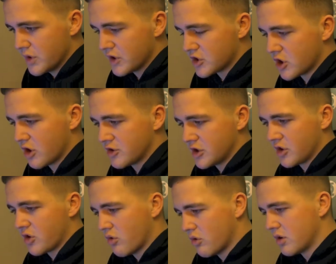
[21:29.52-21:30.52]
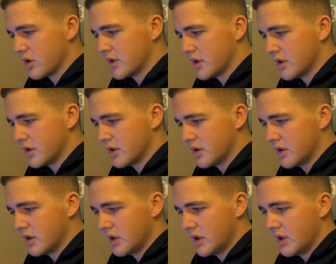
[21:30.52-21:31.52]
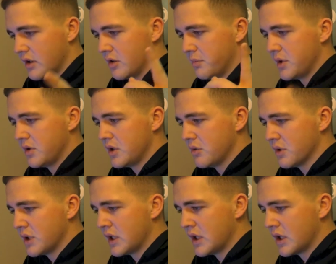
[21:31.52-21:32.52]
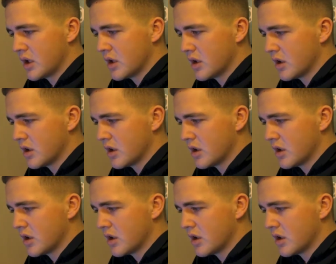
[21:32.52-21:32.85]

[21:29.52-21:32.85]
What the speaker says: charging cord, the beauty ring,